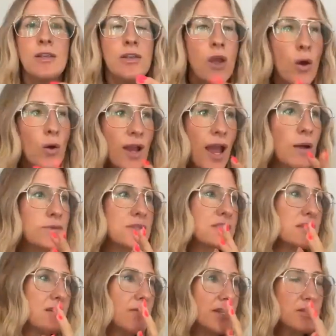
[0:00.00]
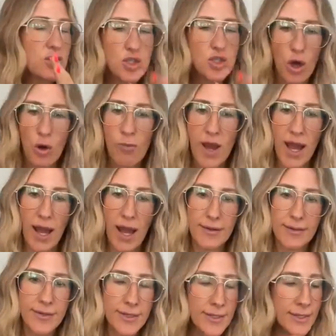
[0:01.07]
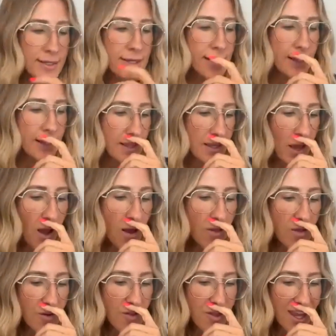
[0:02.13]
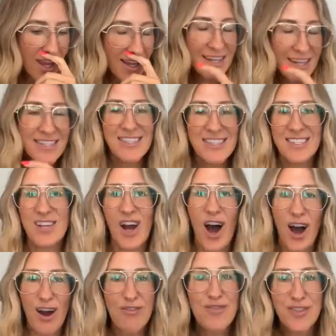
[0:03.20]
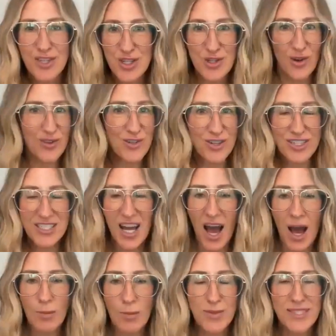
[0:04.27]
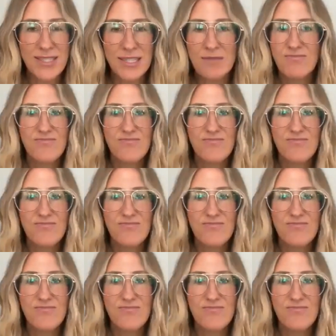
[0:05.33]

No cap sleeve. It's so bad. The other thing is off the shoulder tops.